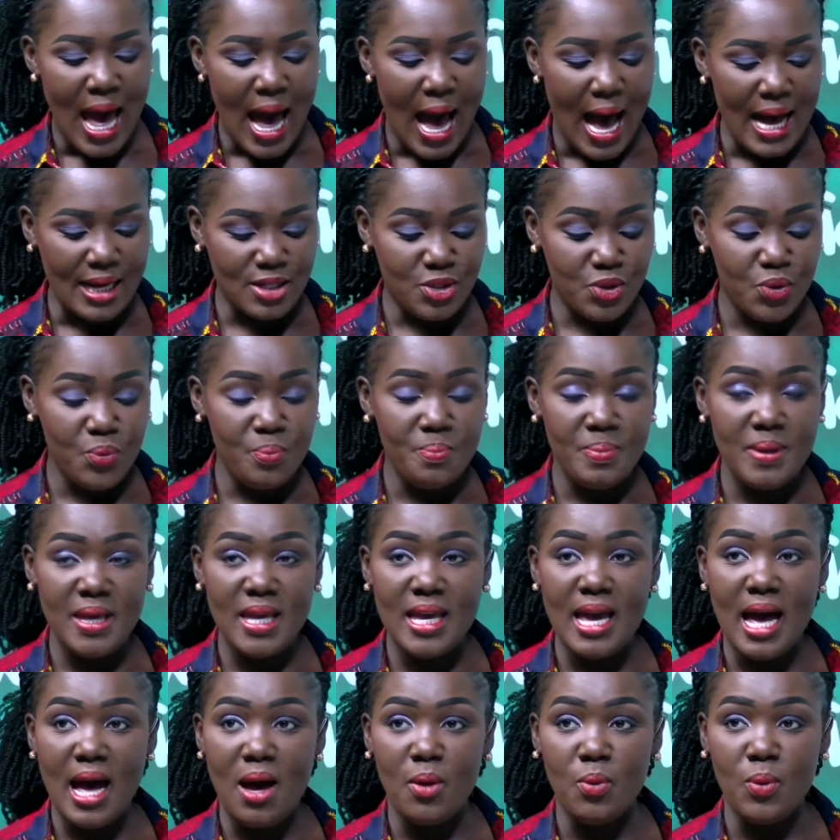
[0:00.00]
Adom
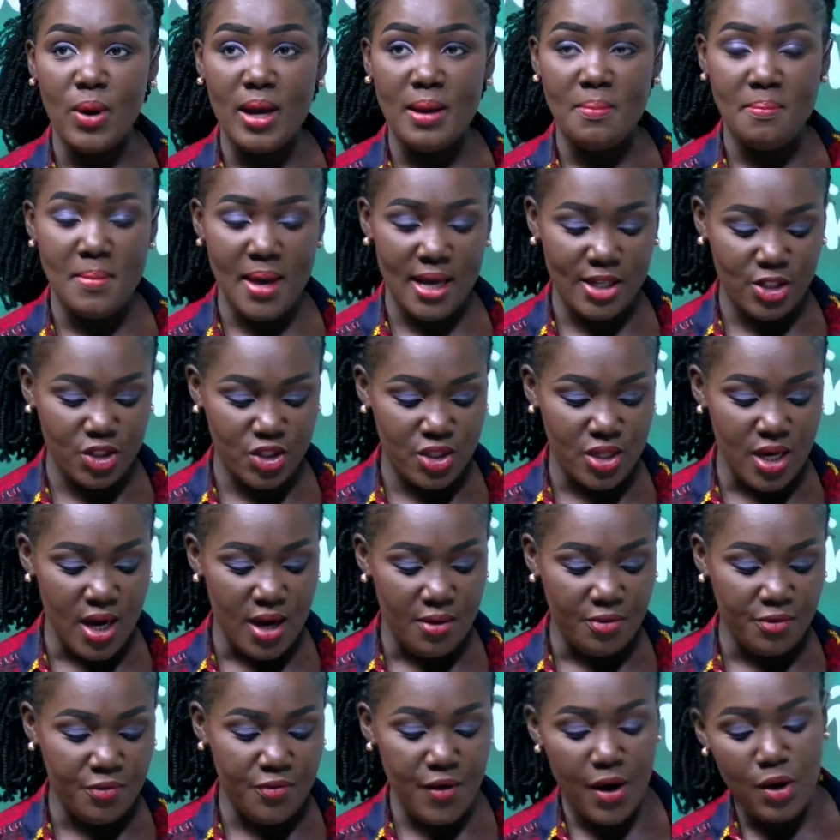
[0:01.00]
P away mixture,
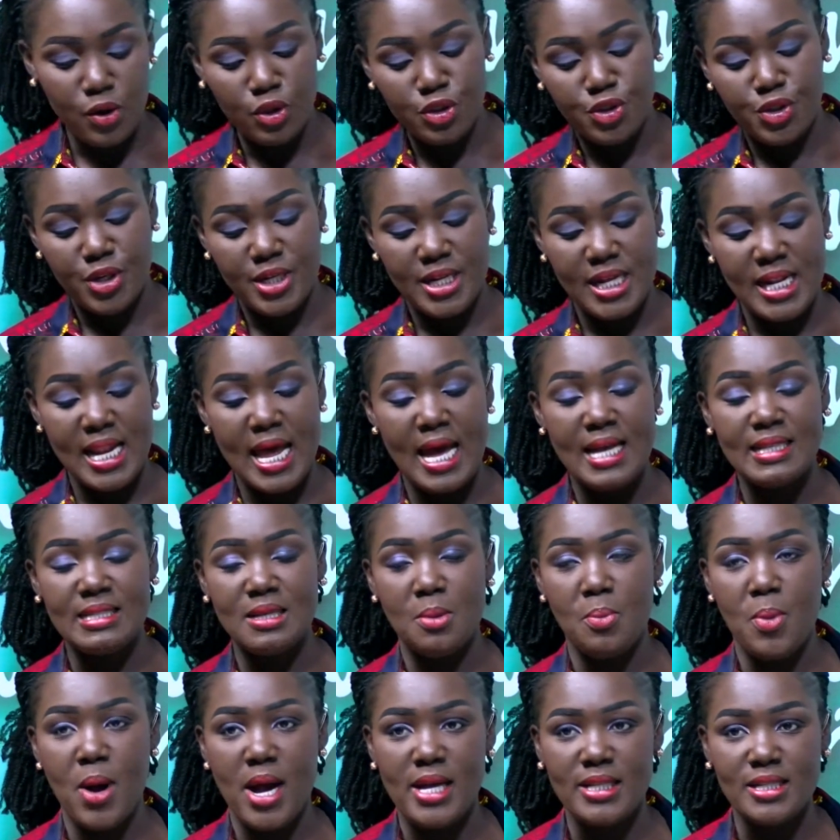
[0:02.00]
Franco Trading
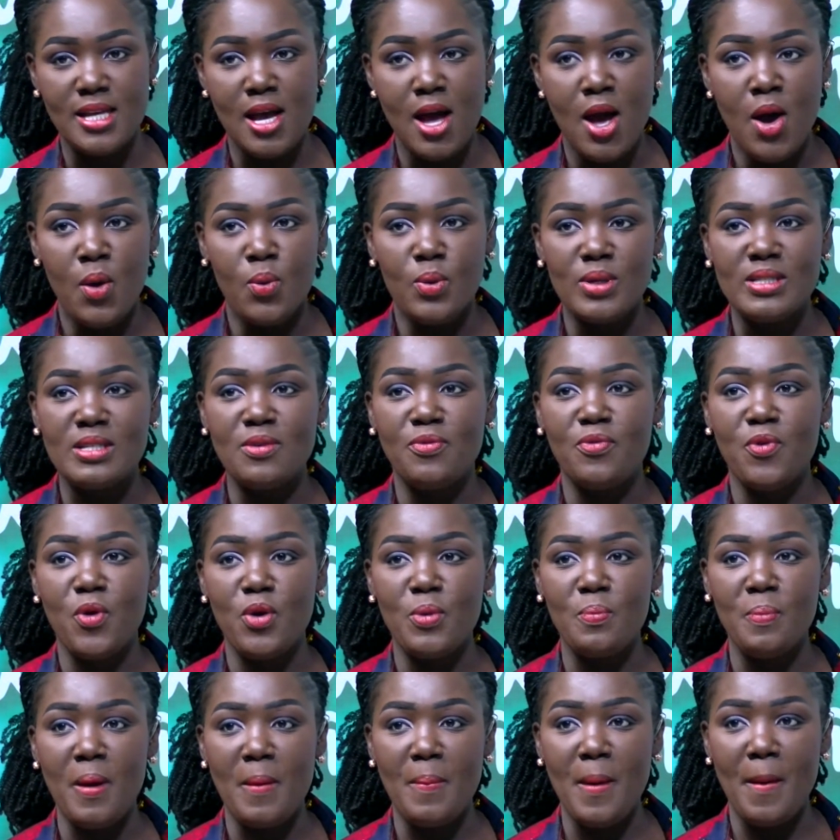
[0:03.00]
Enterprise. Wase phone
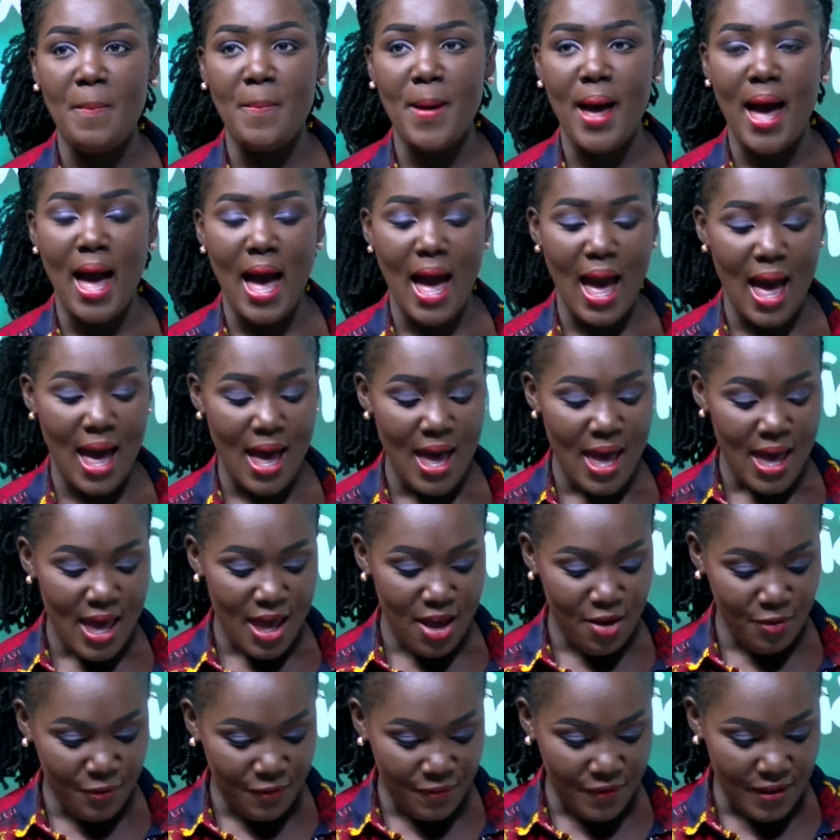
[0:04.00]
papa,
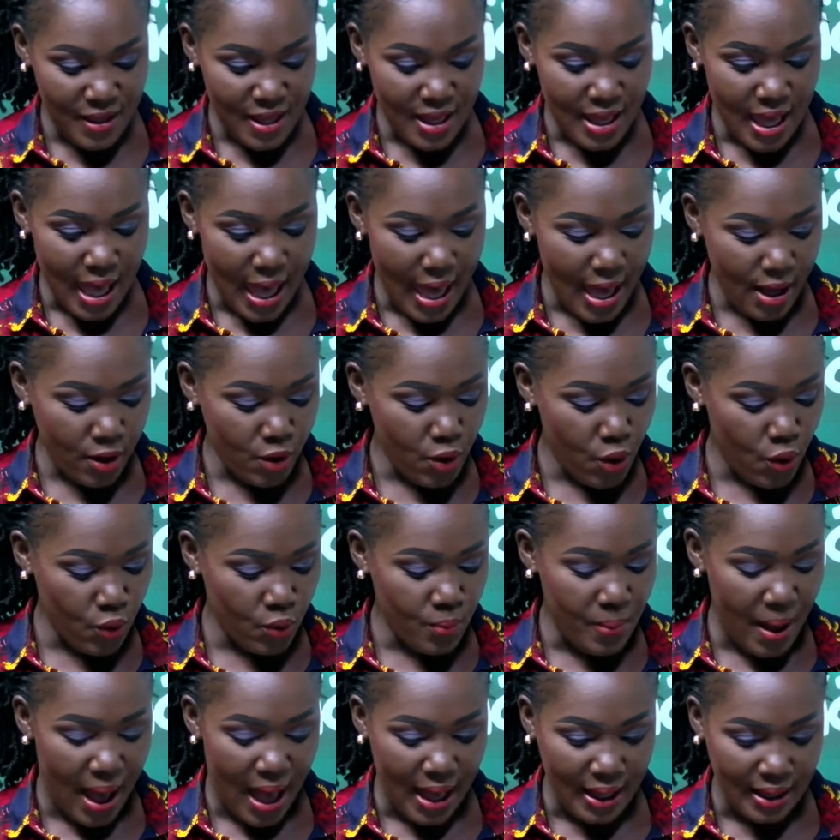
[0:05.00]
efie, Echo
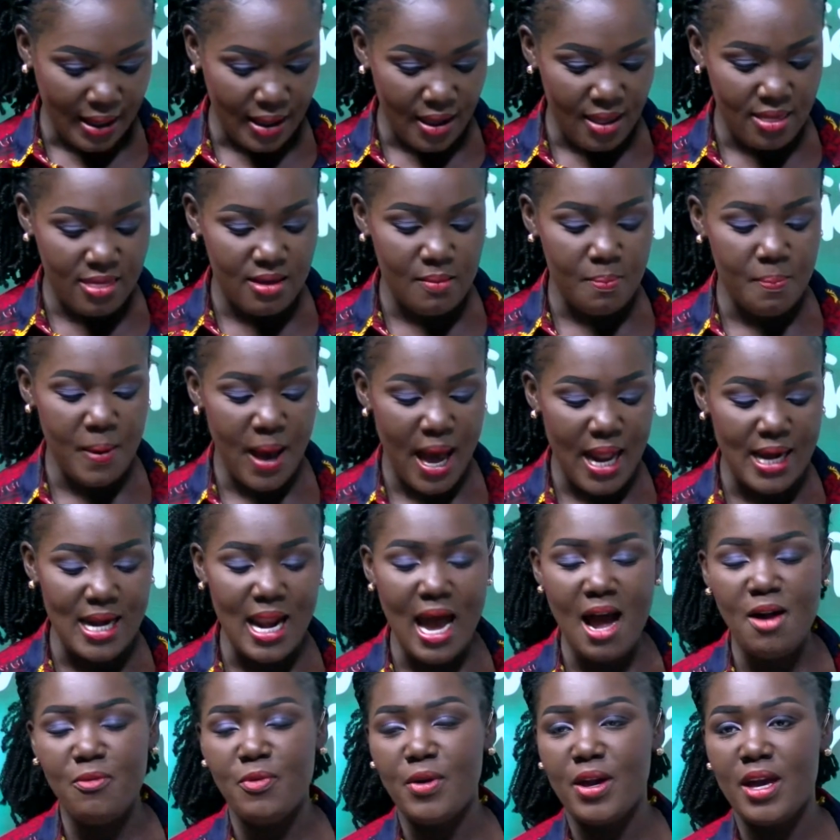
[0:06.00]
Bank, the Pan
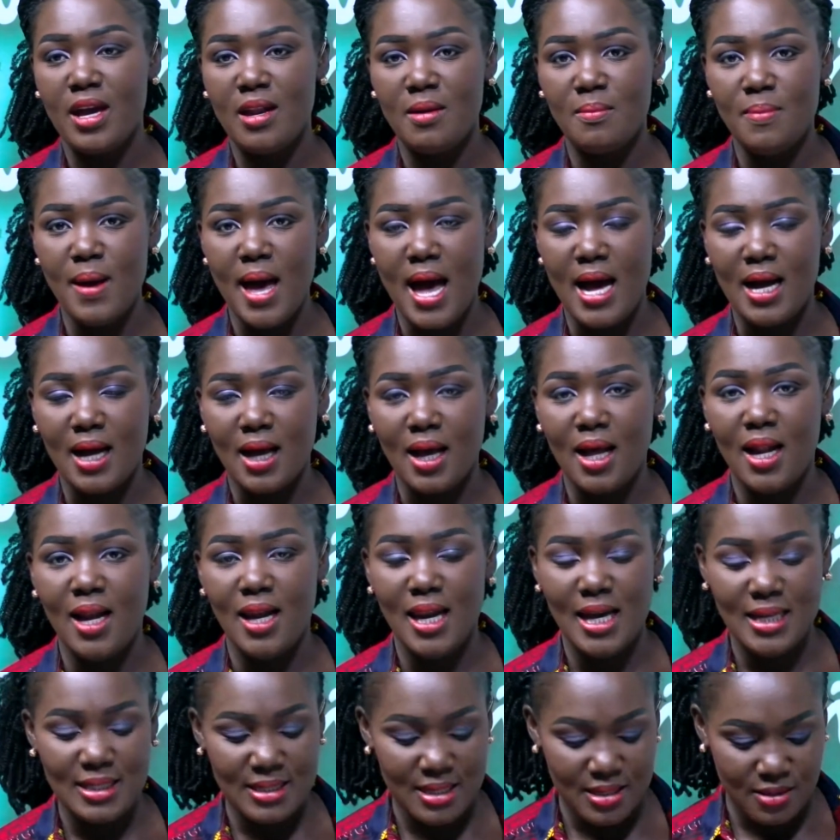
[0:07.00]
African Bank.
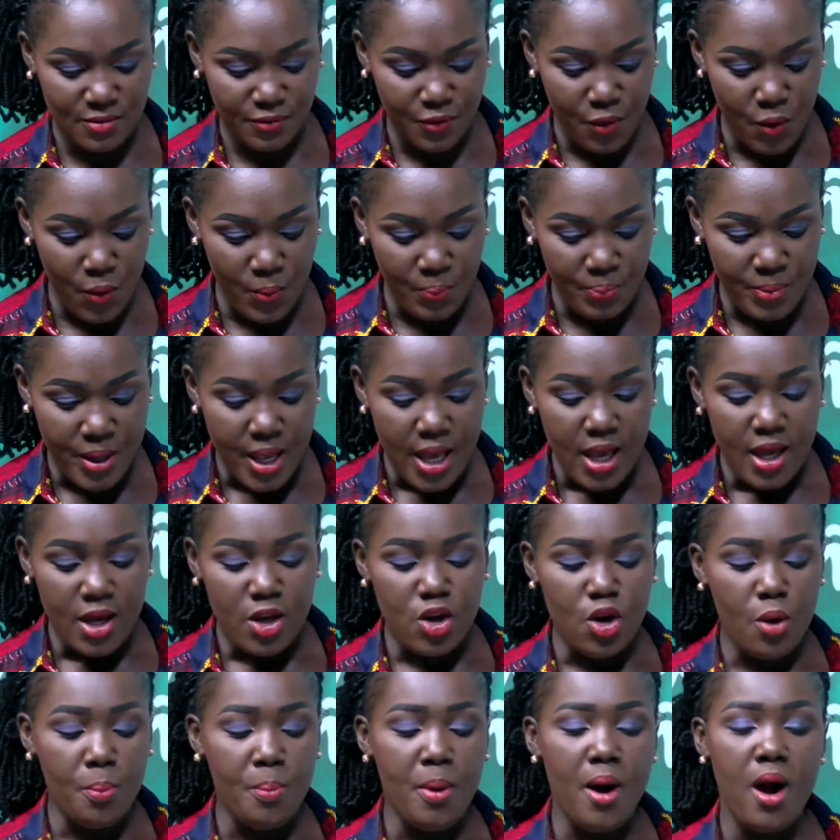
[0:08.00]
Latest form,
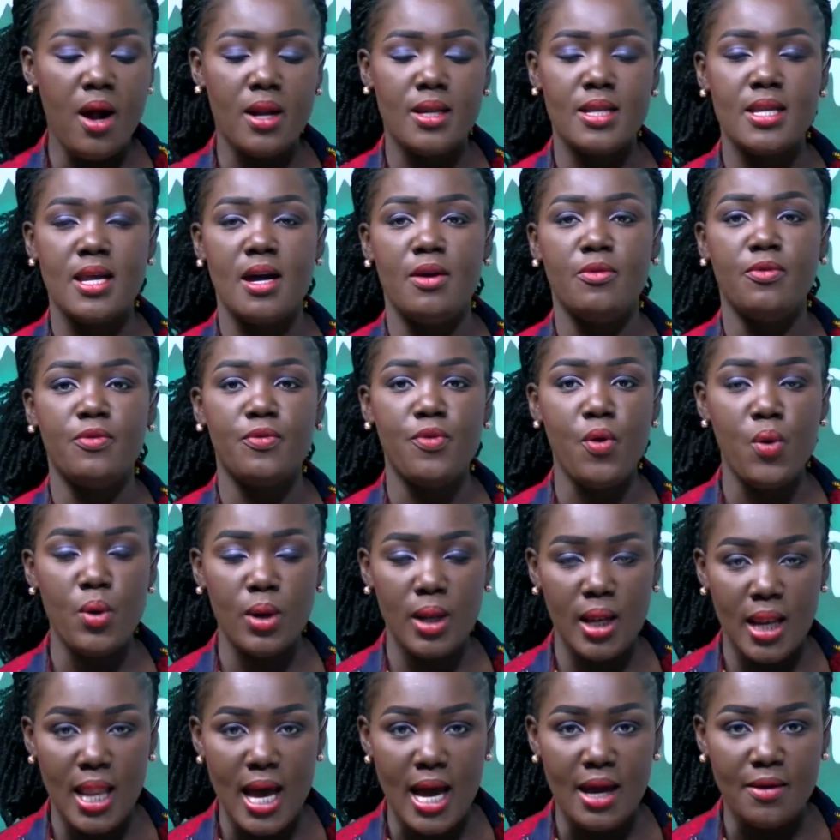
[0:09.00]
your partner for
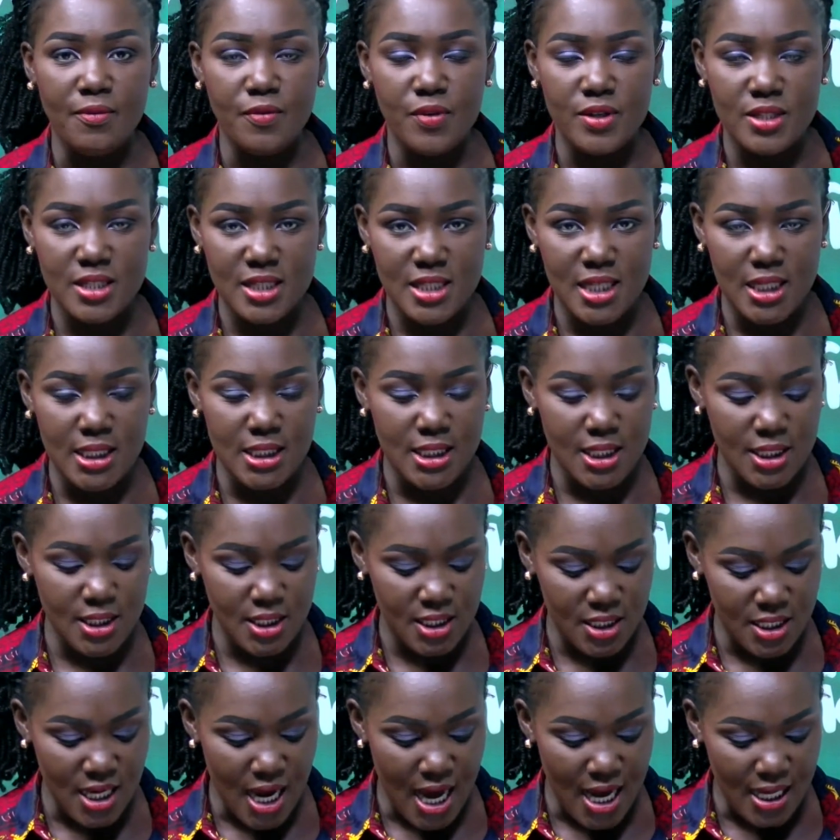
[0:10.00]
life, Sintas
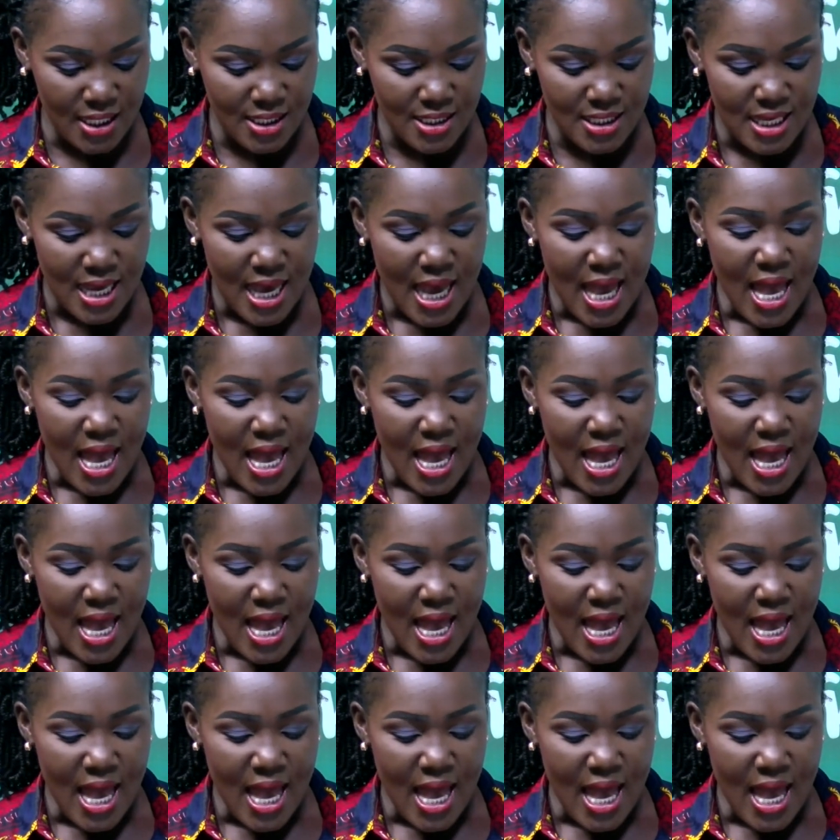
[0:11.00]
Tanks.